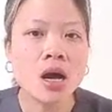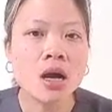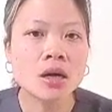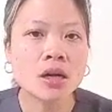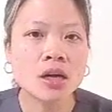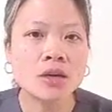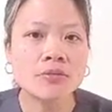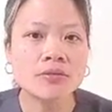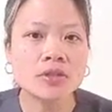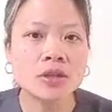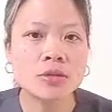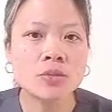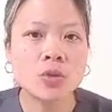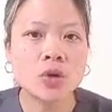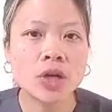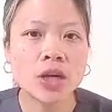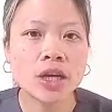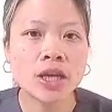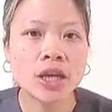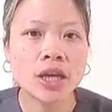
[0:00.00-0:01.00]
comfortable
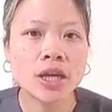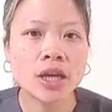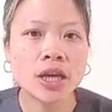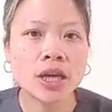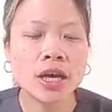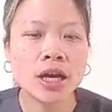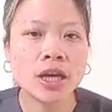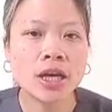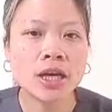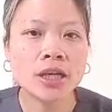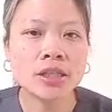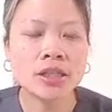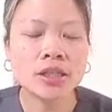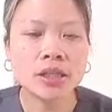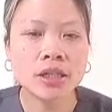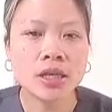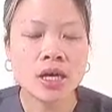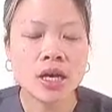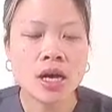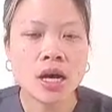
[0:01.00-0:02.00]
working
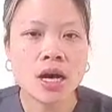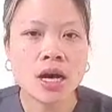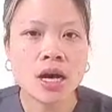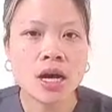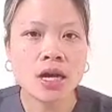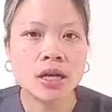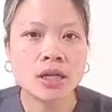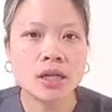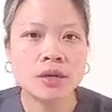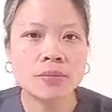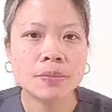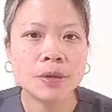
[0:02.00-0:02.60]
height and a